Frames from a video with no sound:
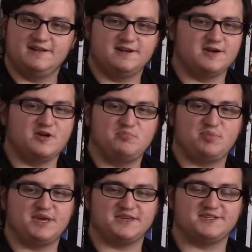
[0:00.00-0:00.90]
Oh,
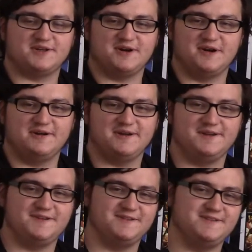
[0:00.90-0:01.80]
Pixar.
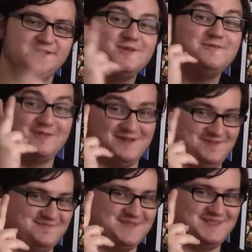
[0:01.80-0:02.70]
Two
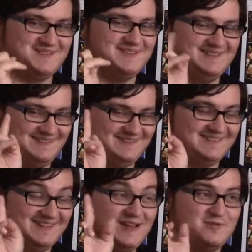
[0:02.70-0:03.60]
films
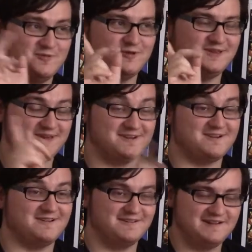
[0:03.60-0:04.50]
in one
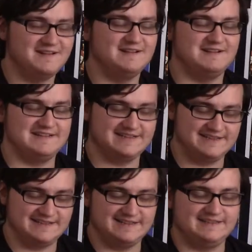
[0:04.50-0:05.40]
year.
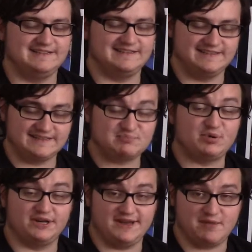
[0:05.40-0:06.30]
It's
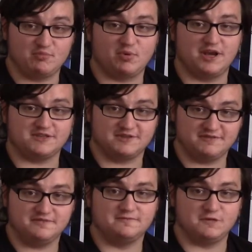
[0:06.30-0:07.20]
pretty damn
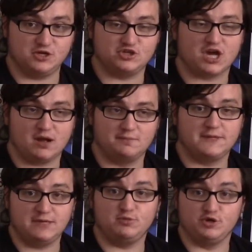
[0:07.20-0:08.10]
impressive. Good job.
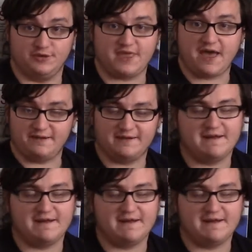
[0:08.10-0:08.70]
Keep doing that.